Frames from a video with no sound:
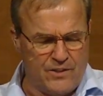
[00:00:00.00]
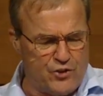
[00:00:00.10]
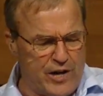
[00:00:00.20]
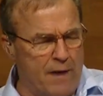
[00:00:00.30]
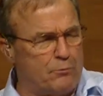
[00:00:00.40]

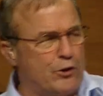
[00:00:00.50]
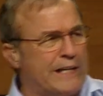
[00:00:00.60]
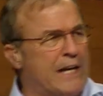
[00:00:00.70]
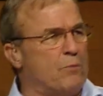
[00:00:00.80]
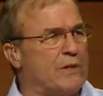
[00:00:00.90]
chapter
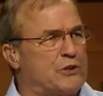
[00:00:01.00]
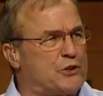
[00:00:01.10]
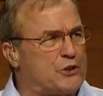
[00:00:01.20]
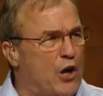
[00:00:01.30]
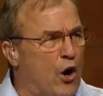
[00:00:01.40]
again with
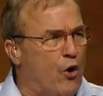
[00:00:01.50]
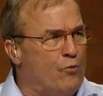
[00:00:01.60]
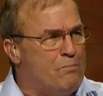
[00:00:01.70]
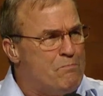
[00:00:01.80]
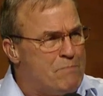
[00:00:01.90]
so
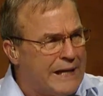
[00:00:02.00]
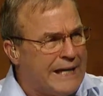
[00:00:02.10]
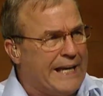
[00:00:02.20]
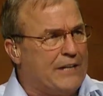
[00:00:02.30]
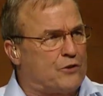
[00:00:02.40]

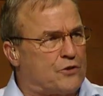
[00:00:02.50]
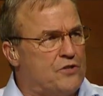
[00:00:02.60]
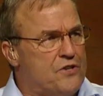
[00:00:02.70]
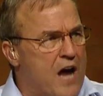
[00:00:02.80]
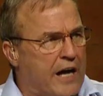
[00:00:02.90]
many
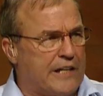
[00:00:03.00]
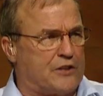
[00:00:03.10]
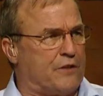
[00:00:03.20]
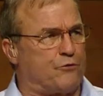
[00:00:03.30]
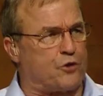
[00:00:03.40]

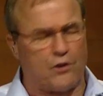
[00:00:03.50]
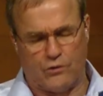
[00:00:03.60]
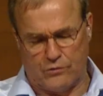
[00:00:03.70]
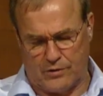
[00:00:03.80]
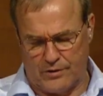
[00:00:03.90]
nuggets of
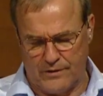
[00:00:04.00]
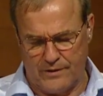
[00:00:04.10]
truth.